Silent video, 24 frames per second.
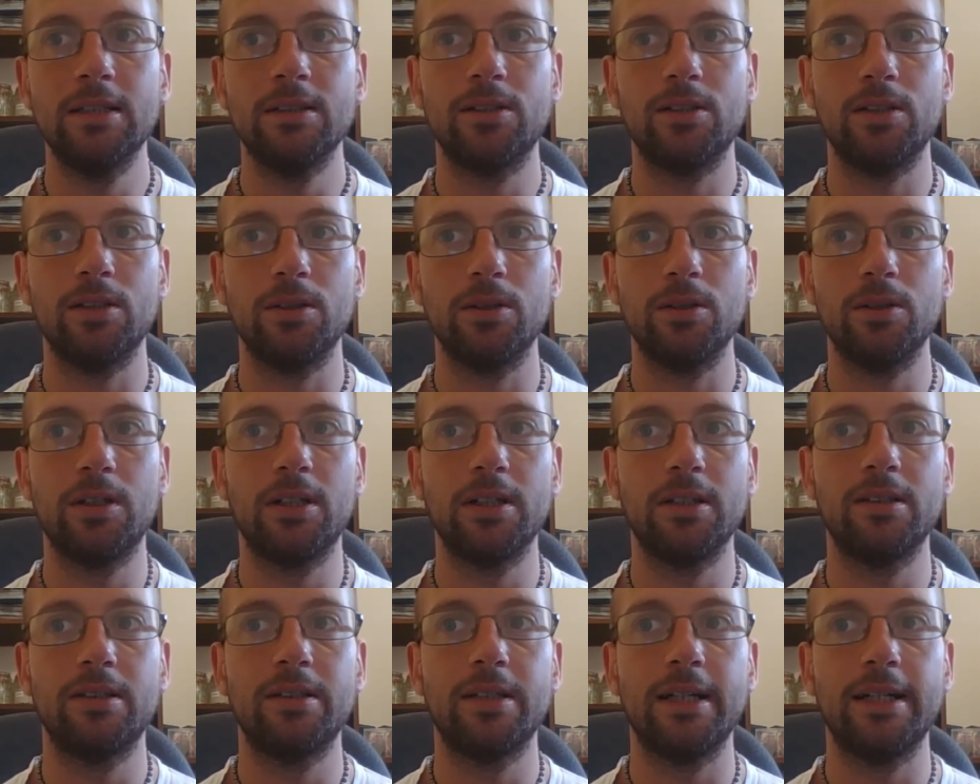to
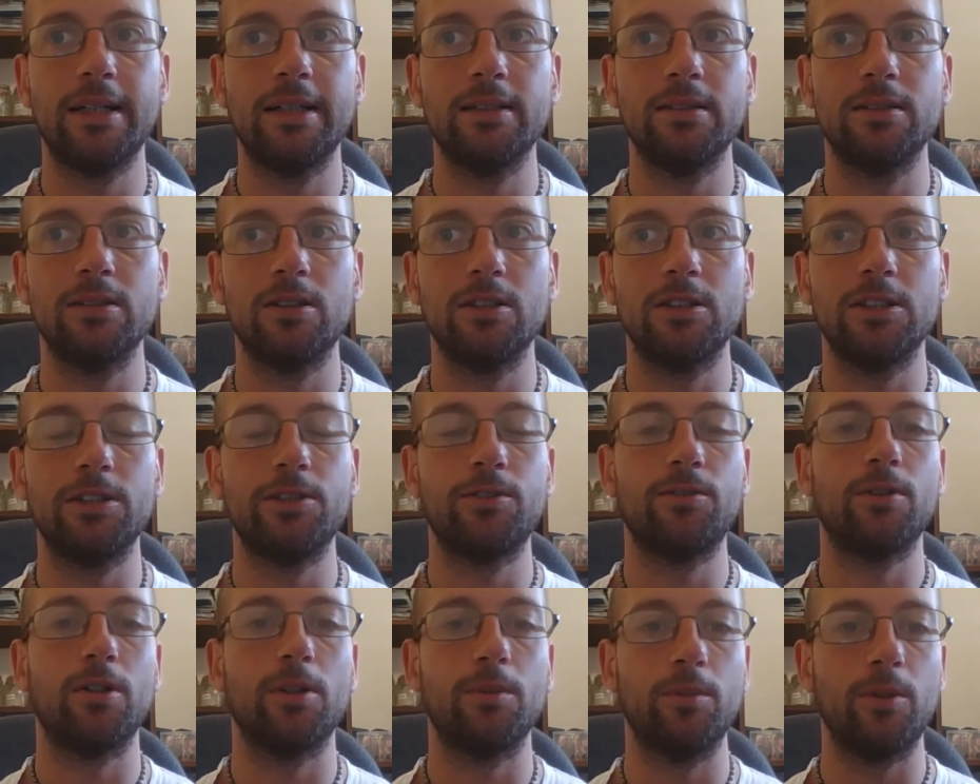contain knowledge
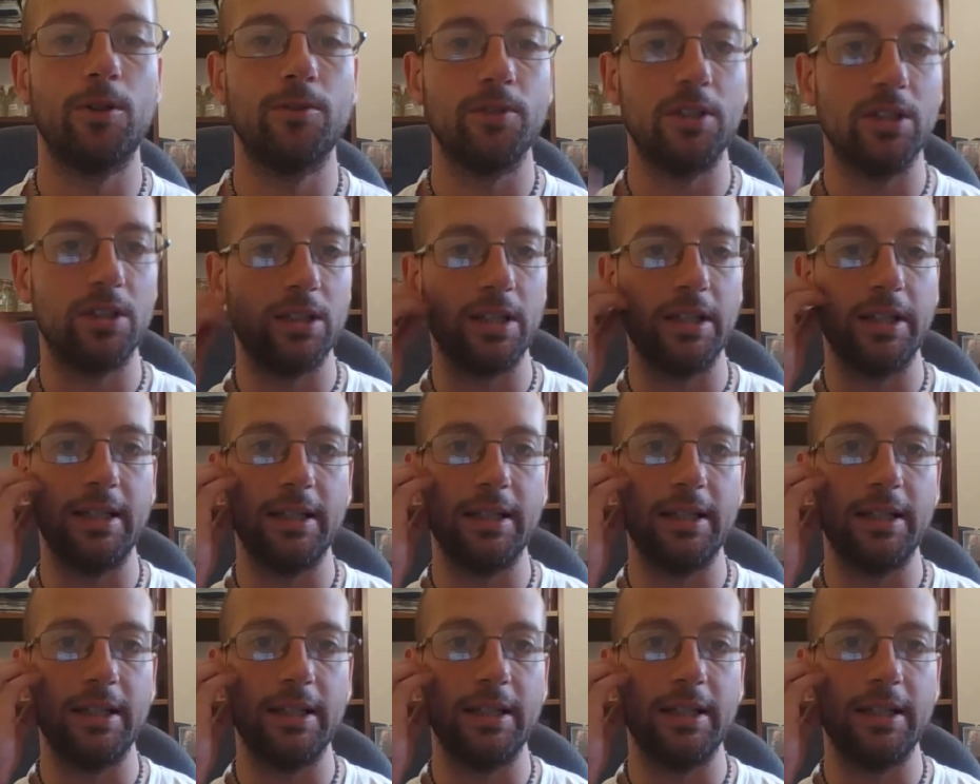from obviously